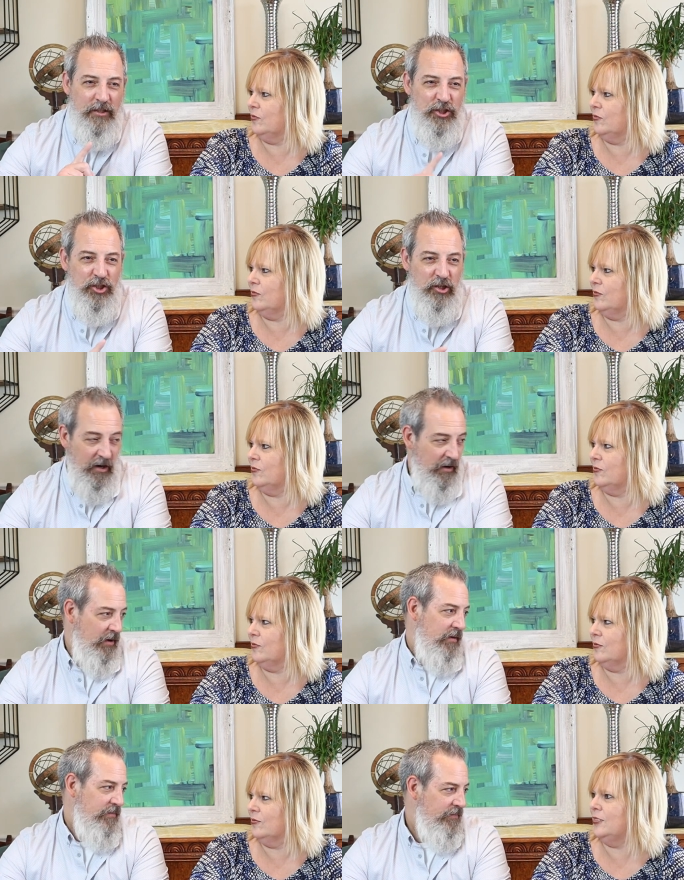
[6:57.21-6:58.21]
Speaker 1: sugar.
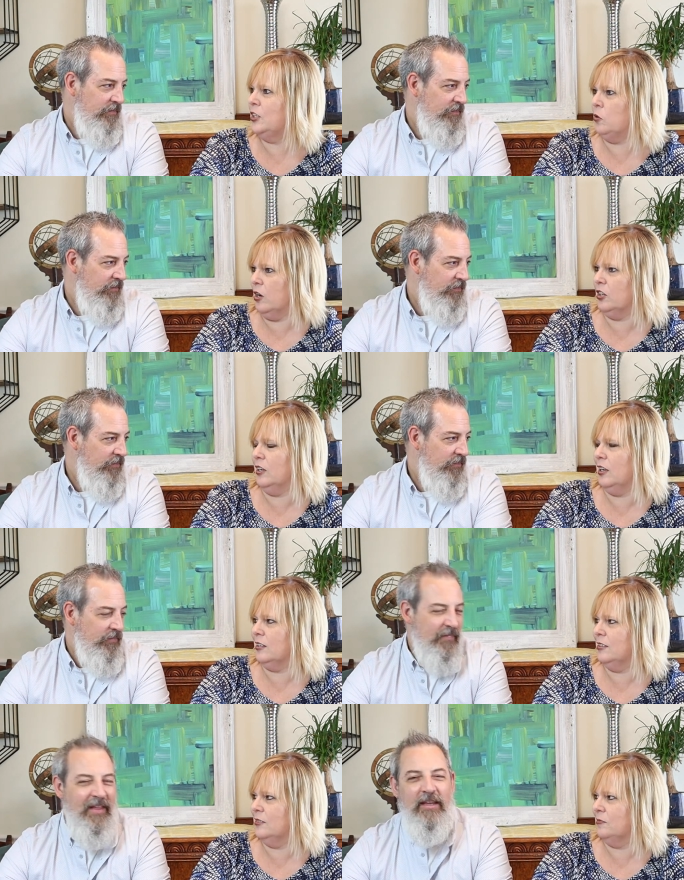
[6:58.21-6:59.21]
Speaker 2: You are
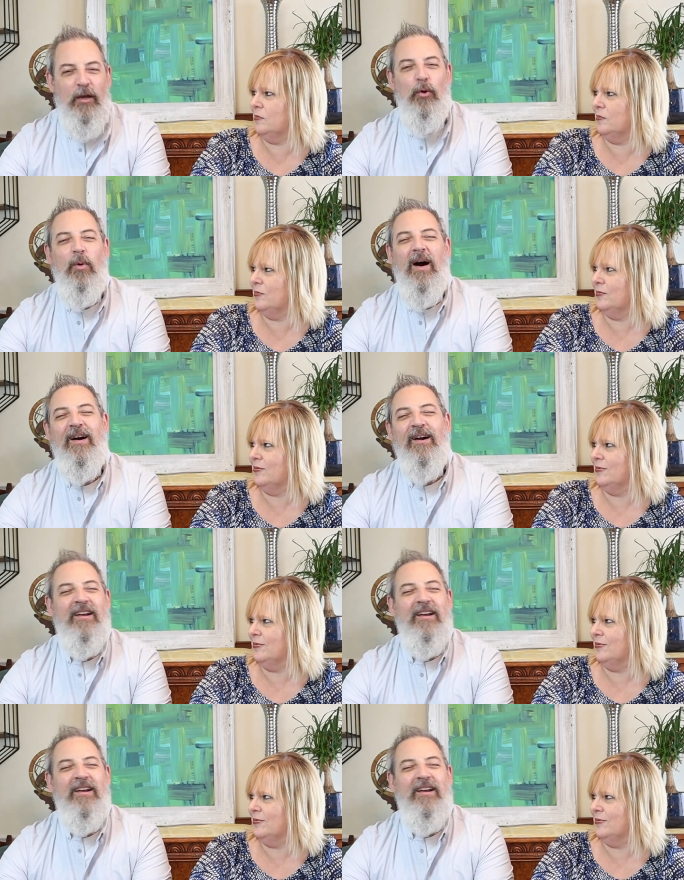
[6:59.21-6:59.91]
correct.
Speaker 1: You are